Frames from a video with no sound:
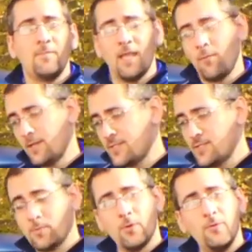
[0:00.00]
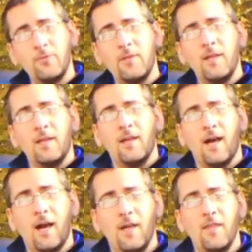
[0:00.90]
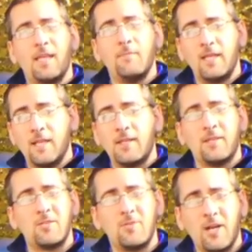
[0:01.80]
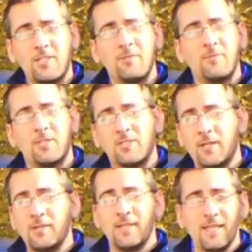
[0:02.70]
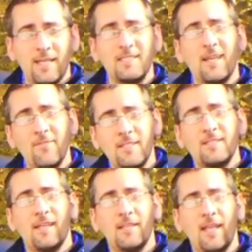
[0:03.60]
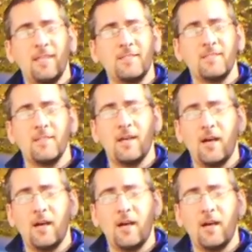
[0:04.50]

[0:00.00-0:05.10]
and once it's approved, they can begin the construction, which generally takes 7 to 10 days